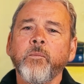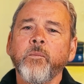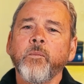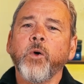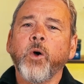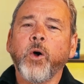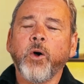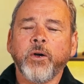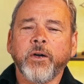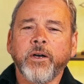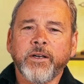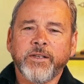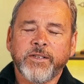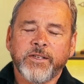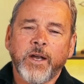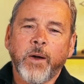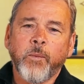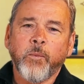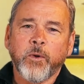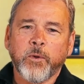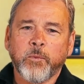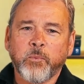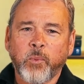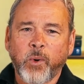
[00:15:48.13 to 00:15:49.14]
Hook us up
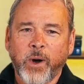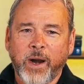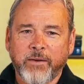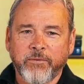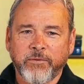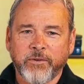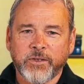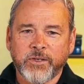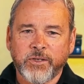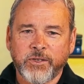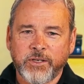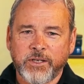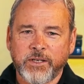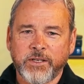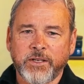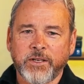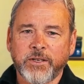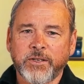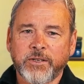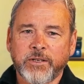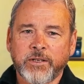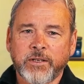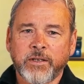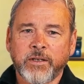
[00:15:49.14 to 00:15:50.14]
with breakfast,
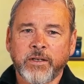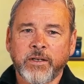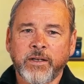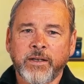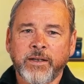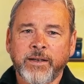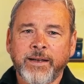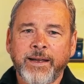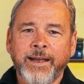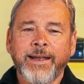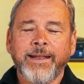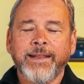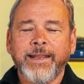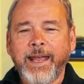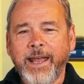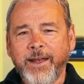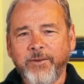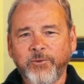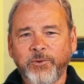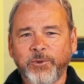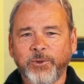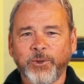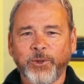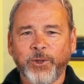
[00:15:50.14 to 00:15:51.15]
Jesus. They have
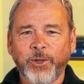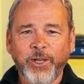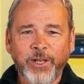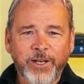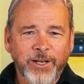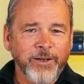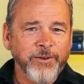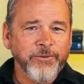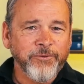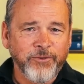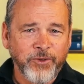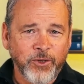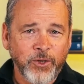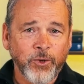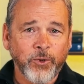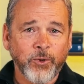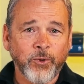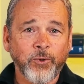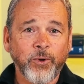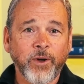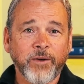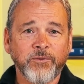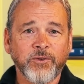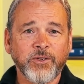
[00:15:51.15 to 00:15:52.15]
a little
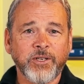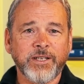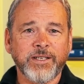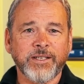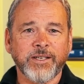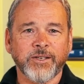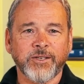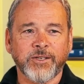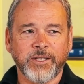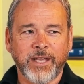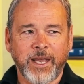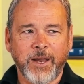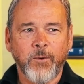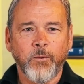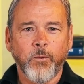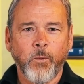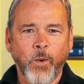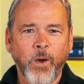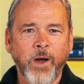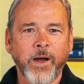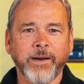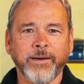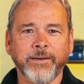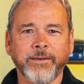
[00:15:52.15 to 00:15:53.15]
view of Jesus. They
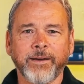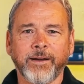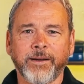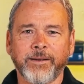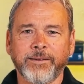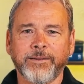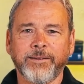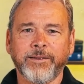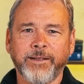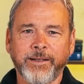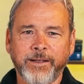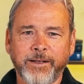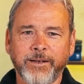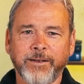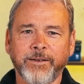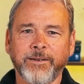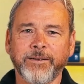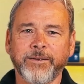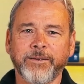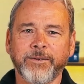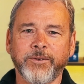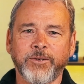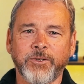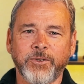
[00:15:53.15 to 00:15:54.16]
want a
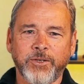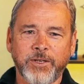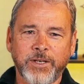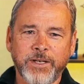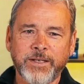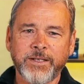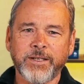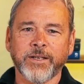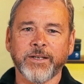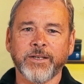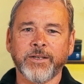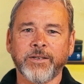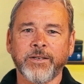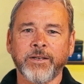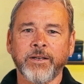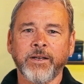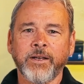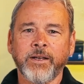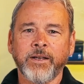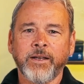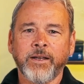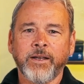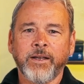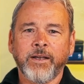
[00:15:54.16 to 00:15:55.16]
little Jesus.
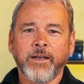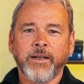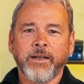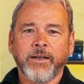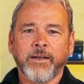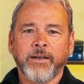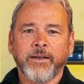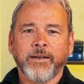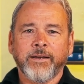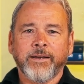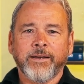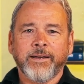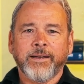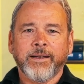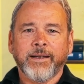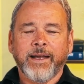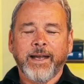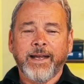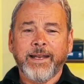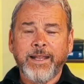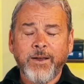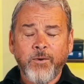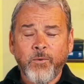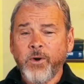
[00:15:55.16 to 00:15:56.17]

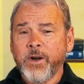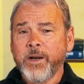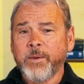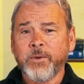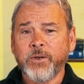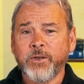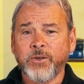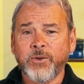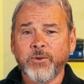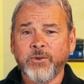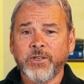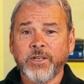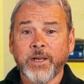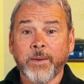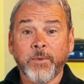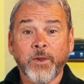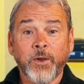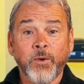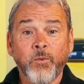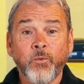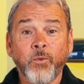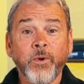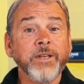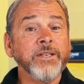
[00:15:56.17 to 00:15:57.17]
And they want him to do
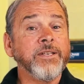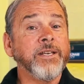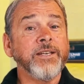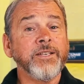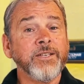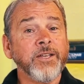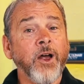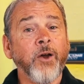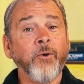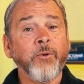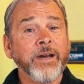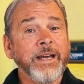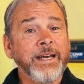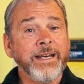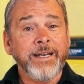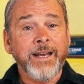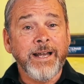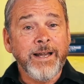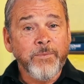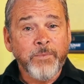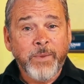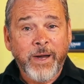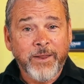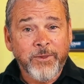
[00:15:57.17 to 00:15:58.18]
something, which he's already
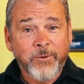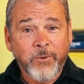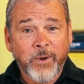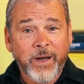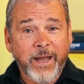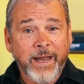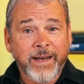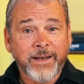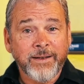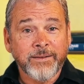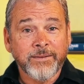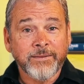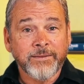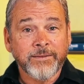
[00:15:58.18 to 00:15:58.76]
done, by the way.